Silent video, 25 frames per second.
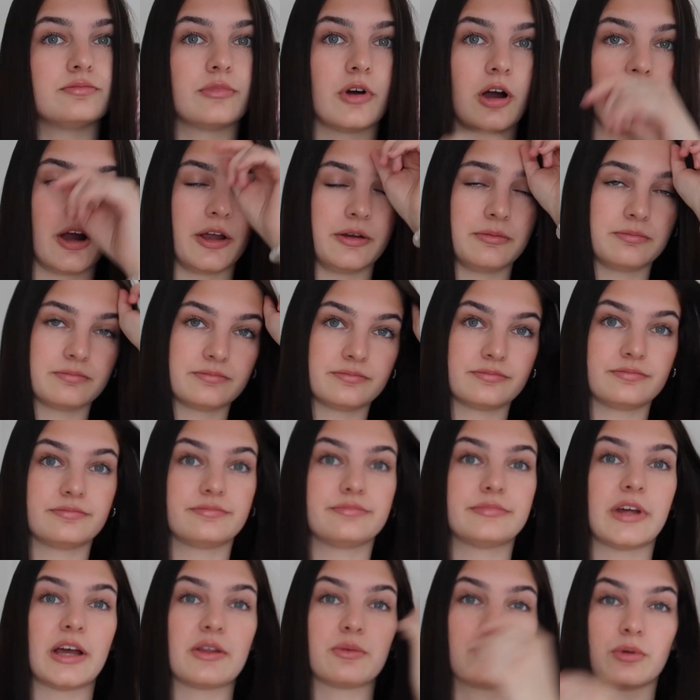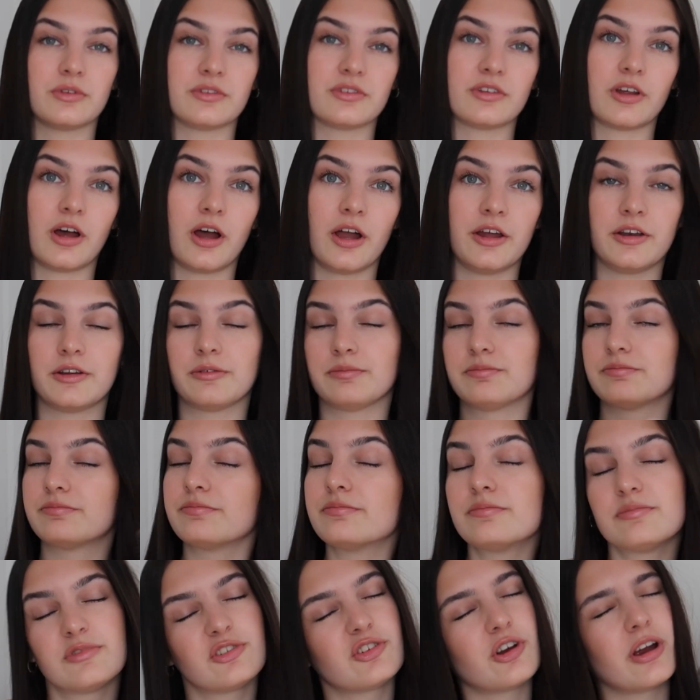Right, that's one side.
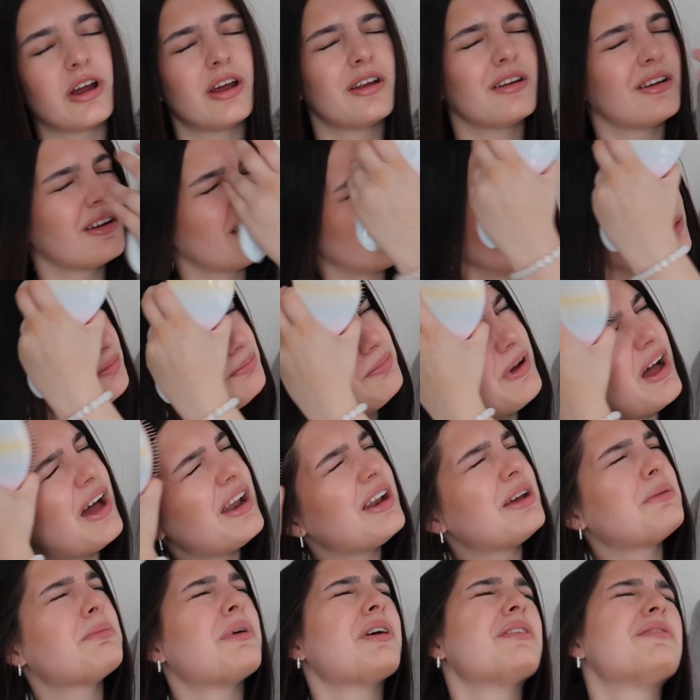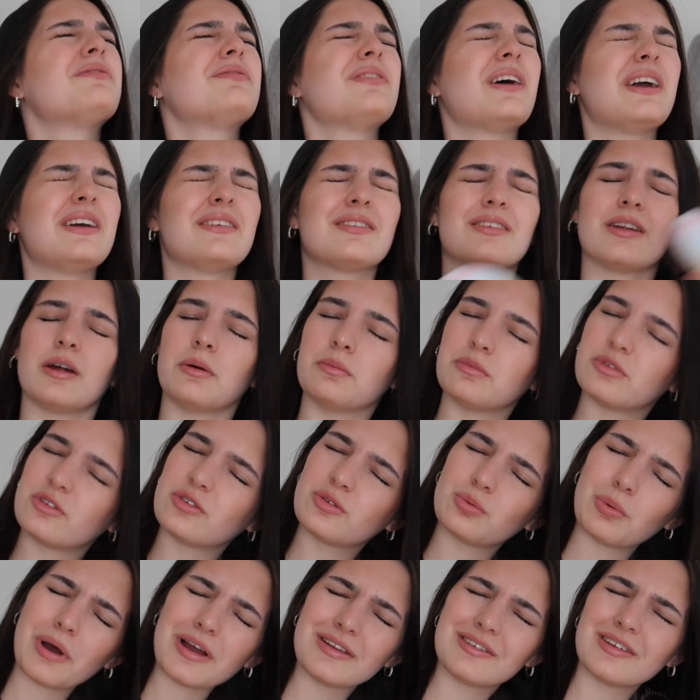Straight in and it's burning my face and I'm
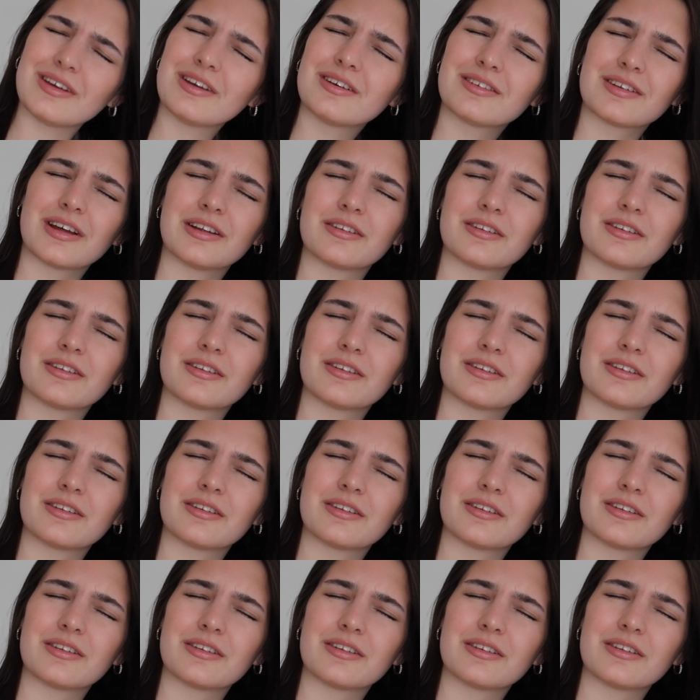sweating